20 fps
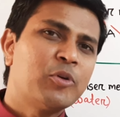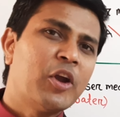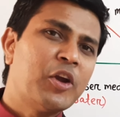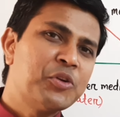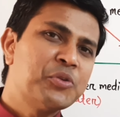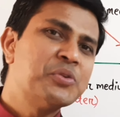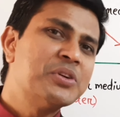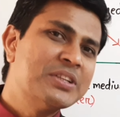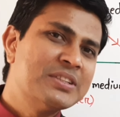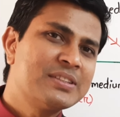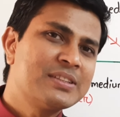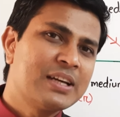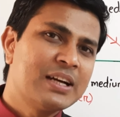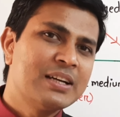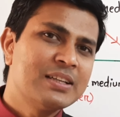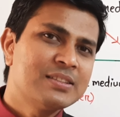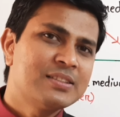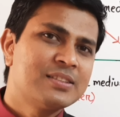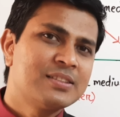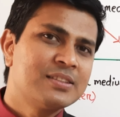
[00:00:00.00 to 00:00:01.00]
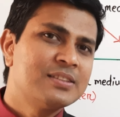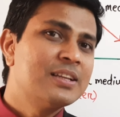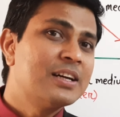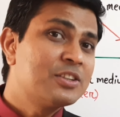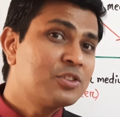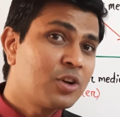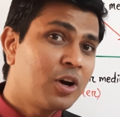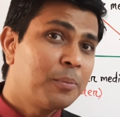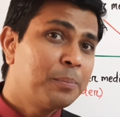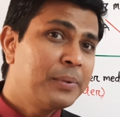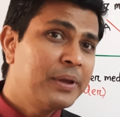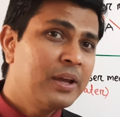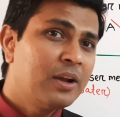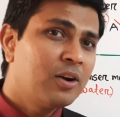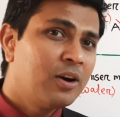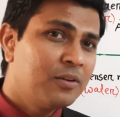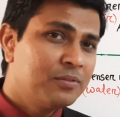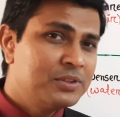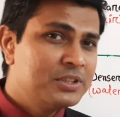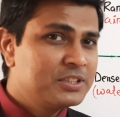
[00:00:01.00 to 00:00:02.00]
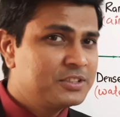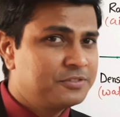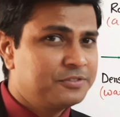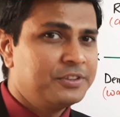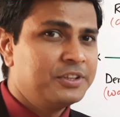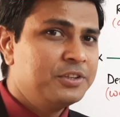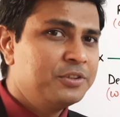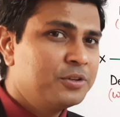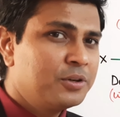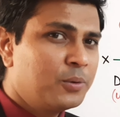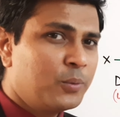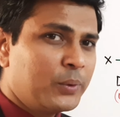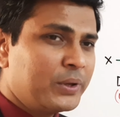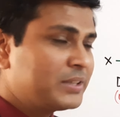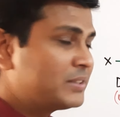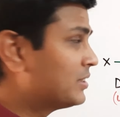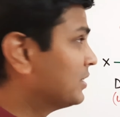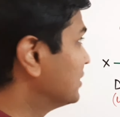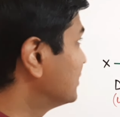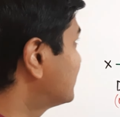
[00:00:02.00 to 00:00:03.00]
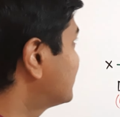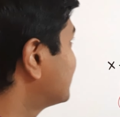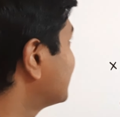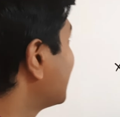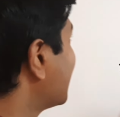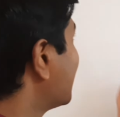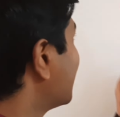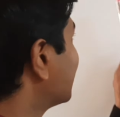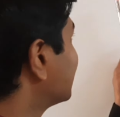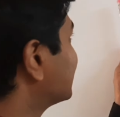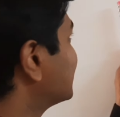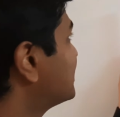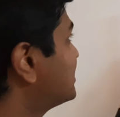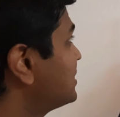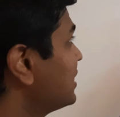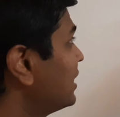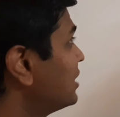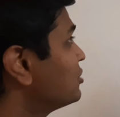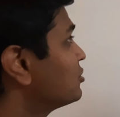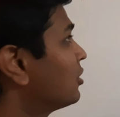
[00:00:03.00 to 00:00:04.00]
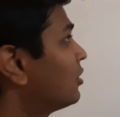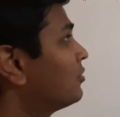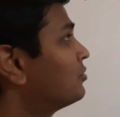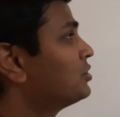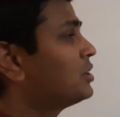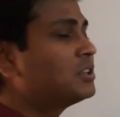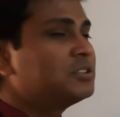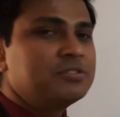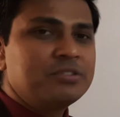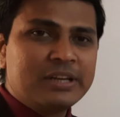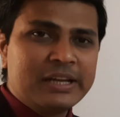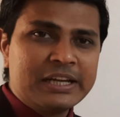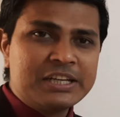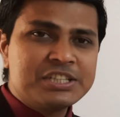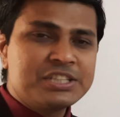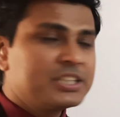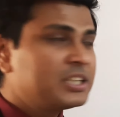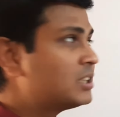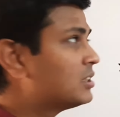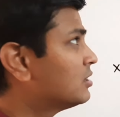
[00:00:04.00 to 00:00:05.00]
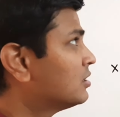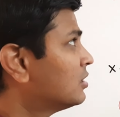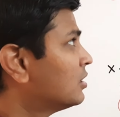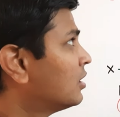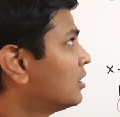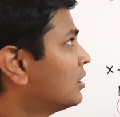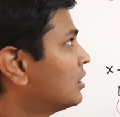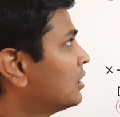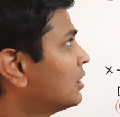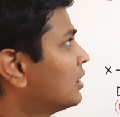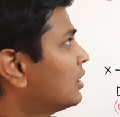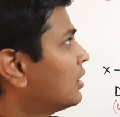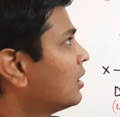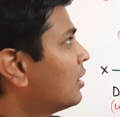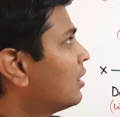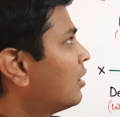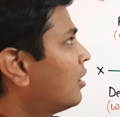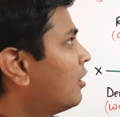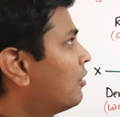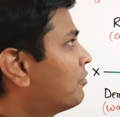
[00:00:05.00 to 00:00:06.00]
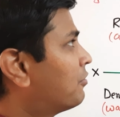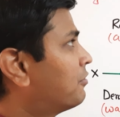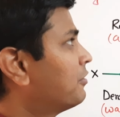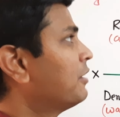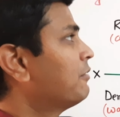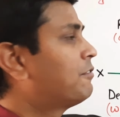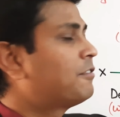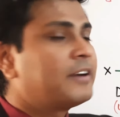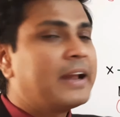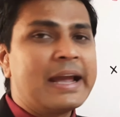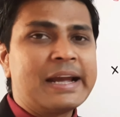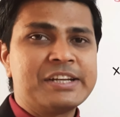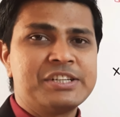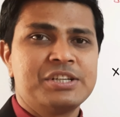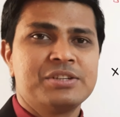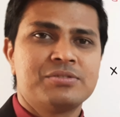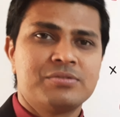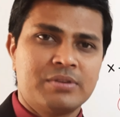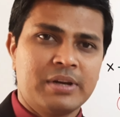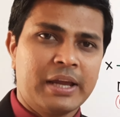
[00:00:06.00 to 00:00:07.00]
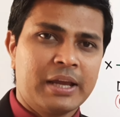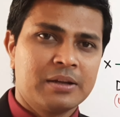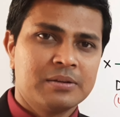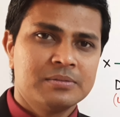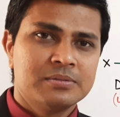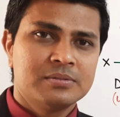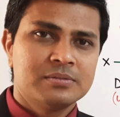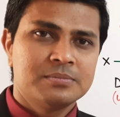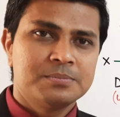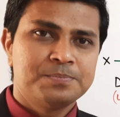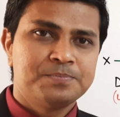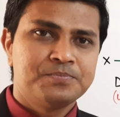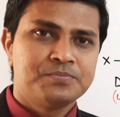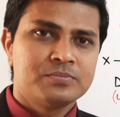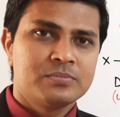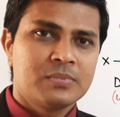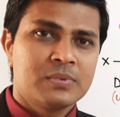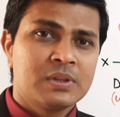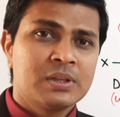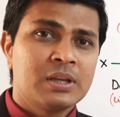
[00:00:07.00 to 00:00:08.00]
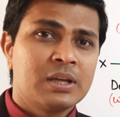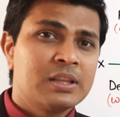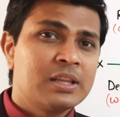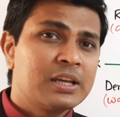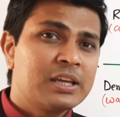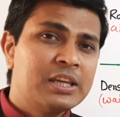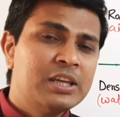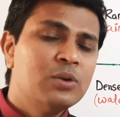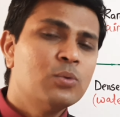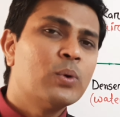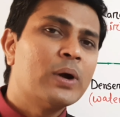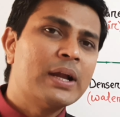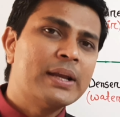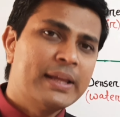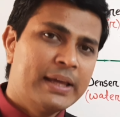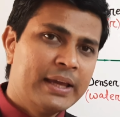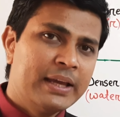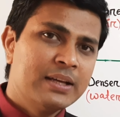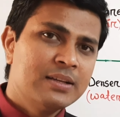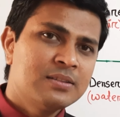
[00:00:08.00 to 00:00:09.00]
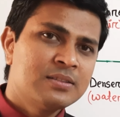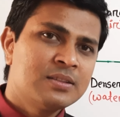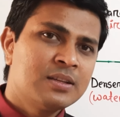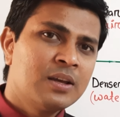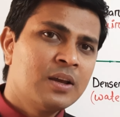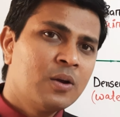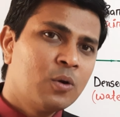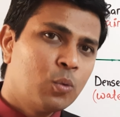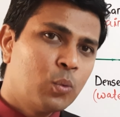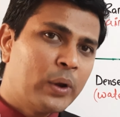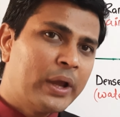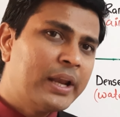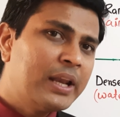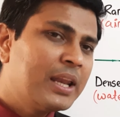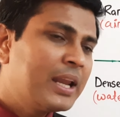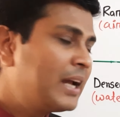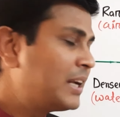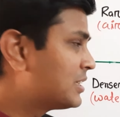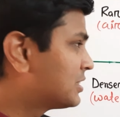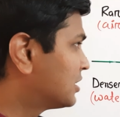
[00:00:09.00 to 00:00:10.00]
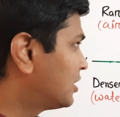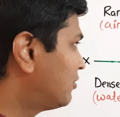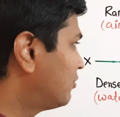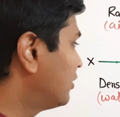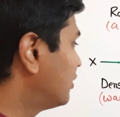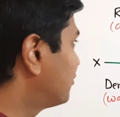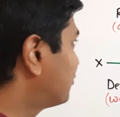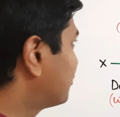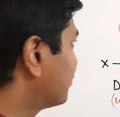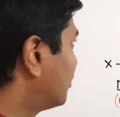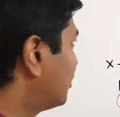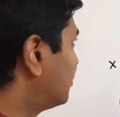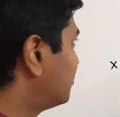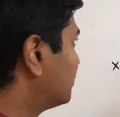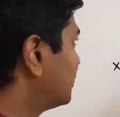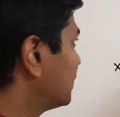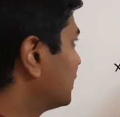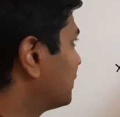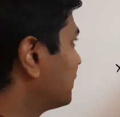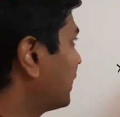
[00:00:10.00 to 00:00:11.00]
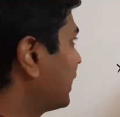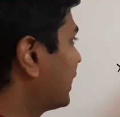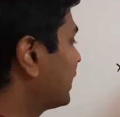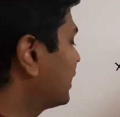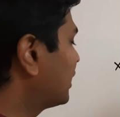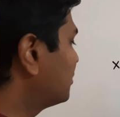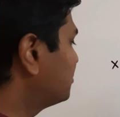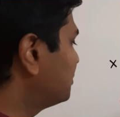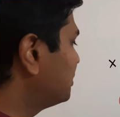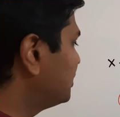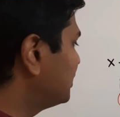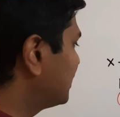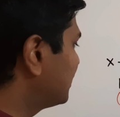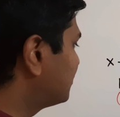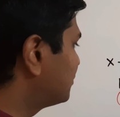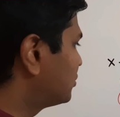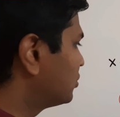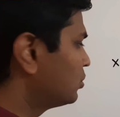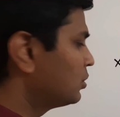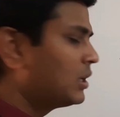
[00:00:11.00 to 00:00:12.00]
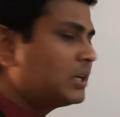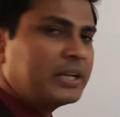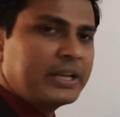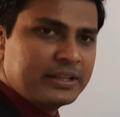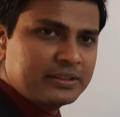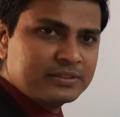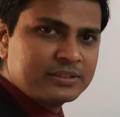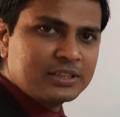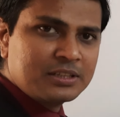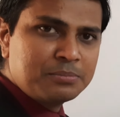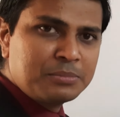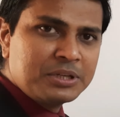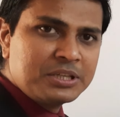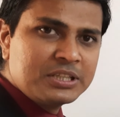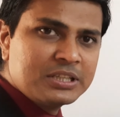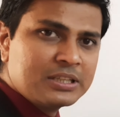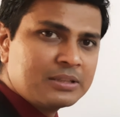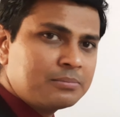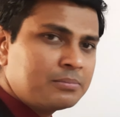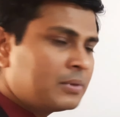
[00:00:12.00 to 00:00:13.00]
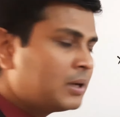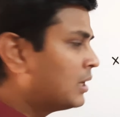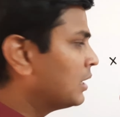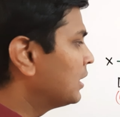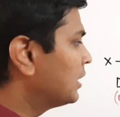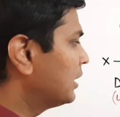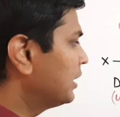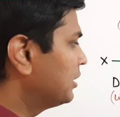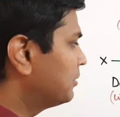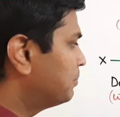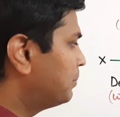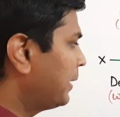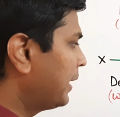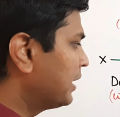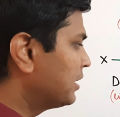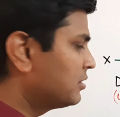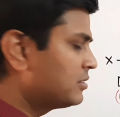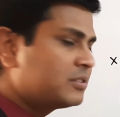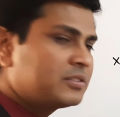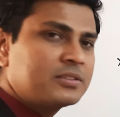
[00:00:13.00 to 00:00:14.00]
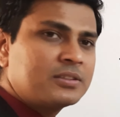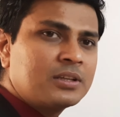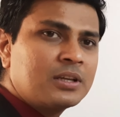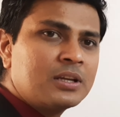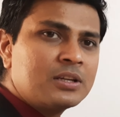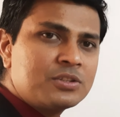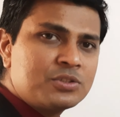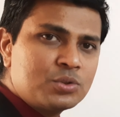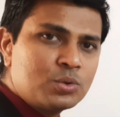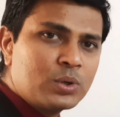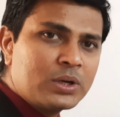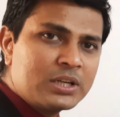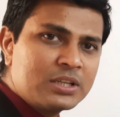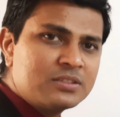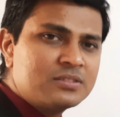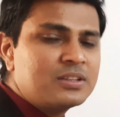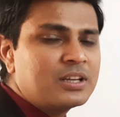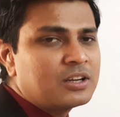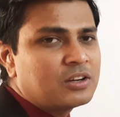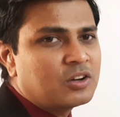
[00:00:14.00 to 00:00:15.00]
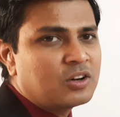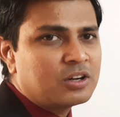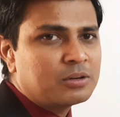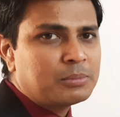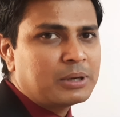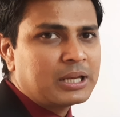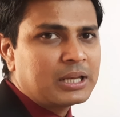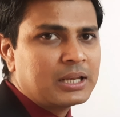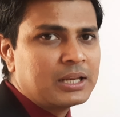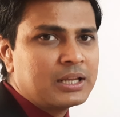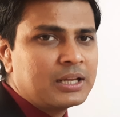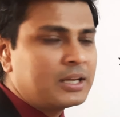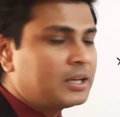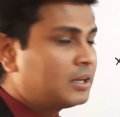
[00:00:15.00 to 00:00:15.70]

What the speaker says: going to discuss the topic of this video, which is the change of the direction of refracted ray. And the keyword is when light travels from rarer medium to the denser medium, it bends towards the normal.